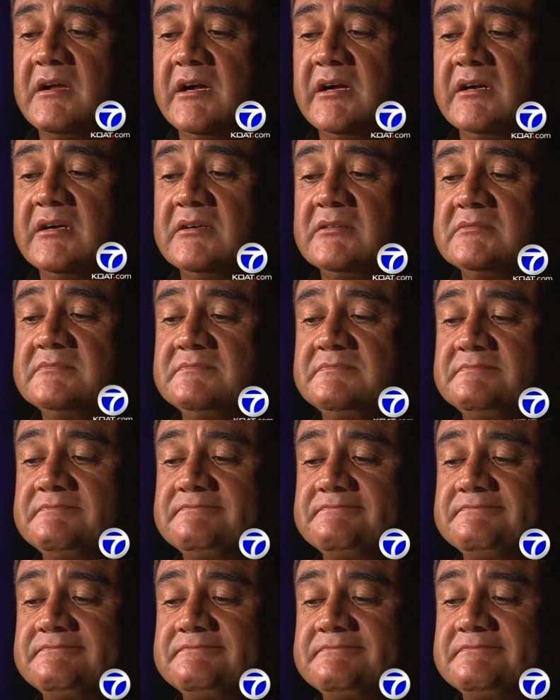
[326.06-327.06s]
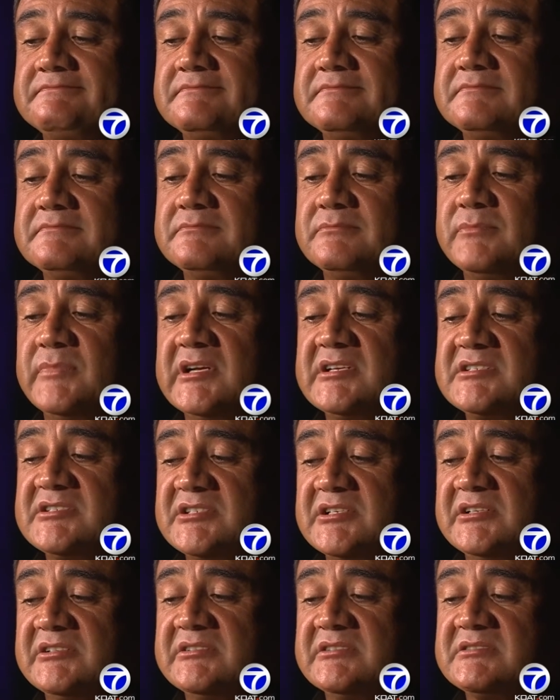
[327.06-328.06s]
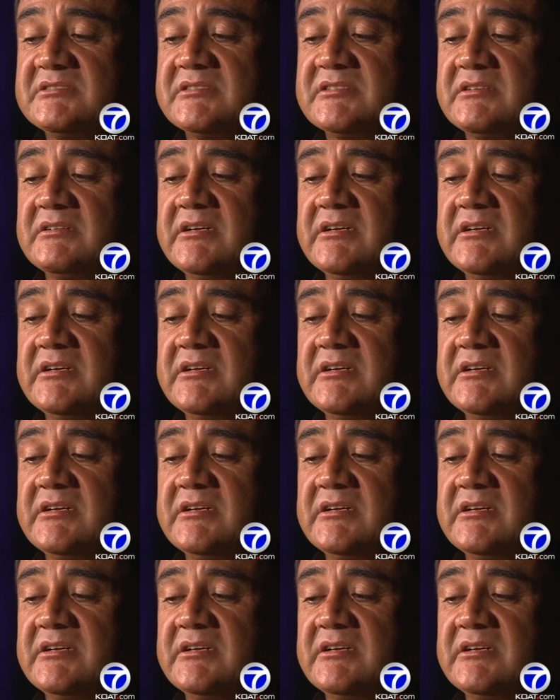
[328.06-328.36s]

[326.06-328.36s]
Uh, my sons,